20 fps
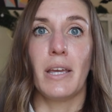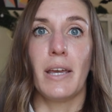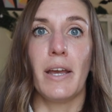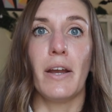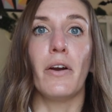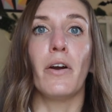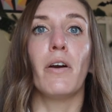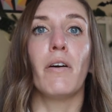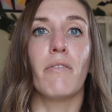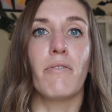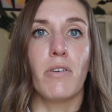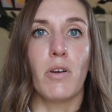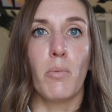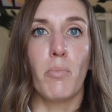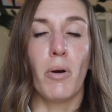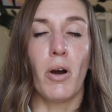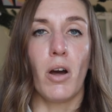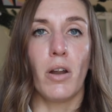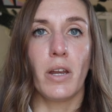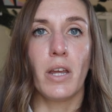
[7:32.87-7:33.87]
care of their
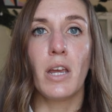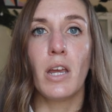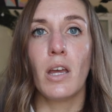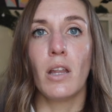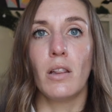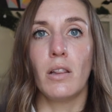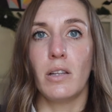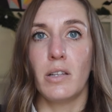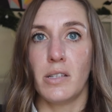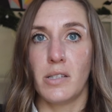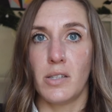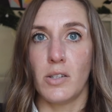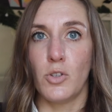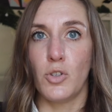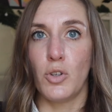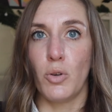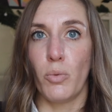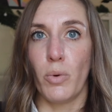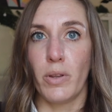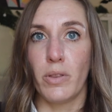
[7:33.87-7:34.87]
body and listen
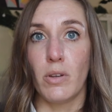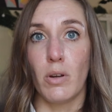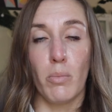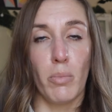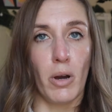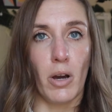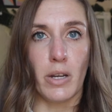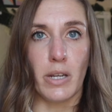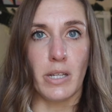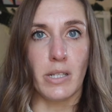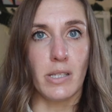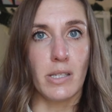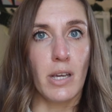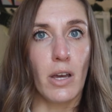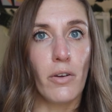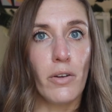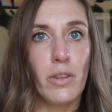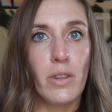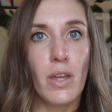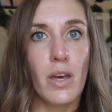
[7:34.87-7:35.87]
to what their body is
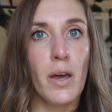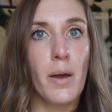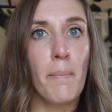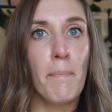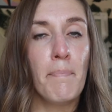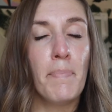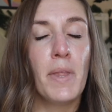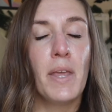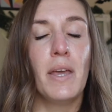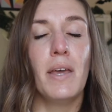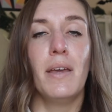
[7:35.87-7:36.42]
telling them,